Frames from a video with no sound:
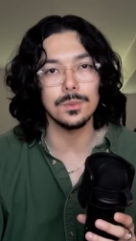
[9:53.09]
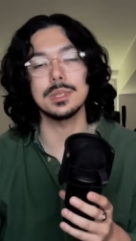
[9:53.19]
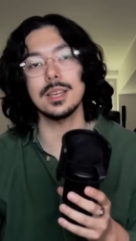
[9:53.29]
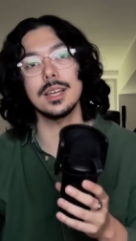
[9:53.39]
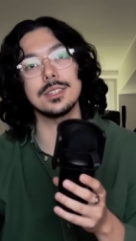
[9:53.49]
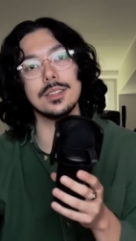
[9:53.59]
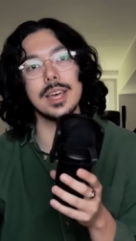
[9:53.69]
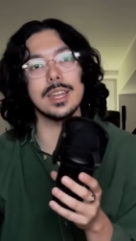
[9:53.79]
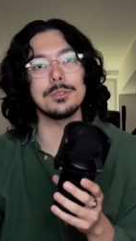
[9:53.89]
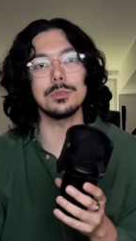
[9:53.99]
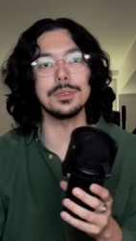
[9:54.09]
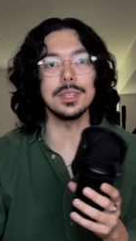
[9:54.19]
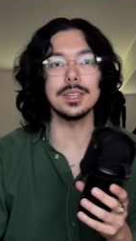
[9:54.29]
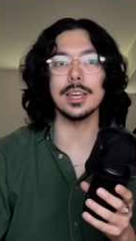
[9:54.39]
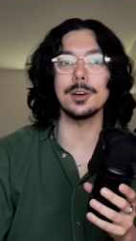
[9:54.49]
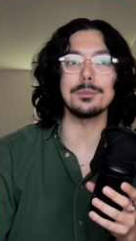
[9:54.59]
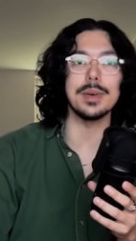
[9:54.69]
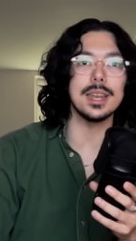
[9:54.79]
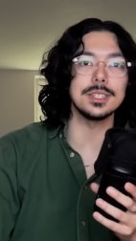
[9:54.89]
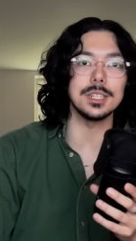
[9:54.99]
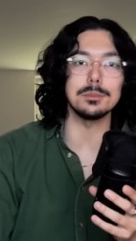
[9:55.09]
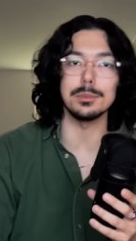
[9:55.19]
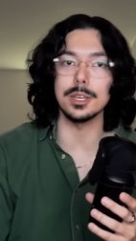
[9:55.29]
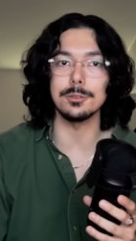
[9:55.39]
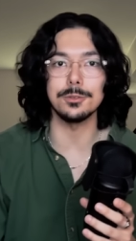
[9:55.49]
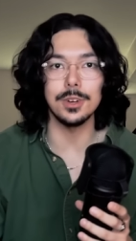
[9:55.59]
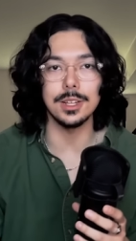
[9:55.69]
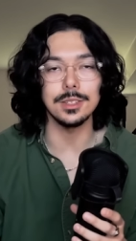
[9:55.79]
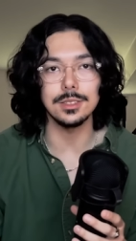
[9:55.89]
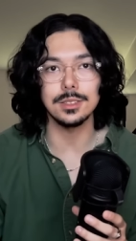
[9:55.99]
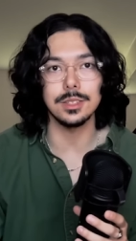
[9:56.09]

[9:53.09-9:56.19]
Besides all that, if you need help managing big funds,